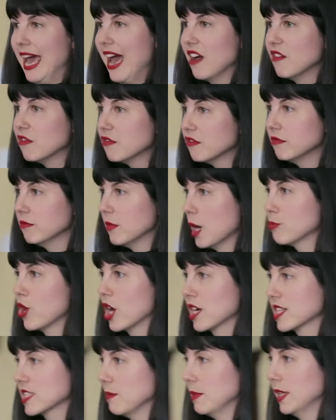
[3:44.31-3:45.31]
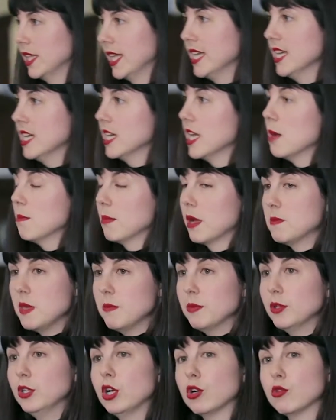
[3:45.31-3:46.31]
a half, approximately, by
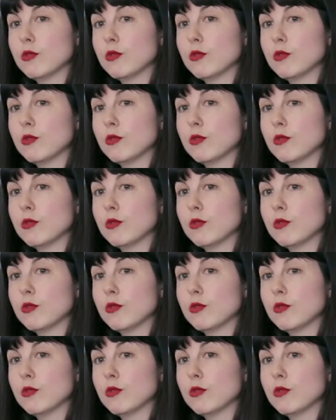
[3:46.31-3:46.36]
people